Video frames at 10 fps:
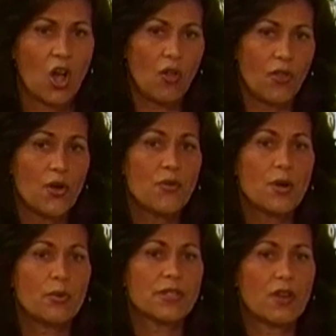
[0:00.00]
Although
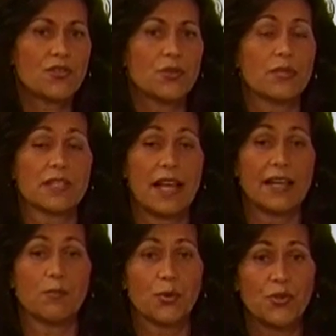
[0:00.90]
there was also a
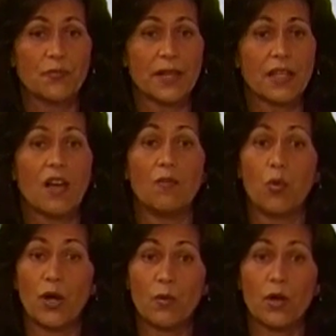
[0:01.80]
slight improvement of
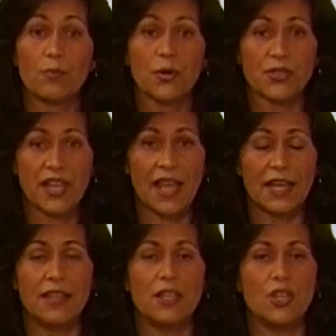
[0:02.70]
0.1%
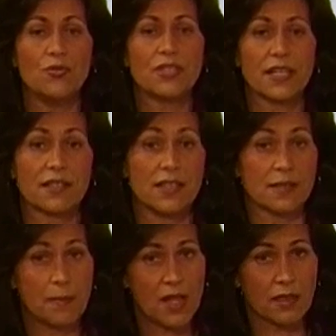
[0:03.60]
in the U6
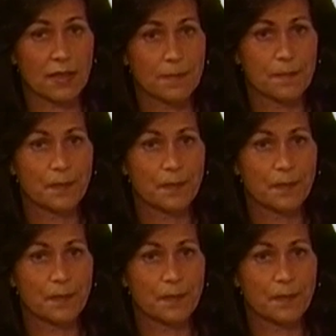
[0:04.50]
this month,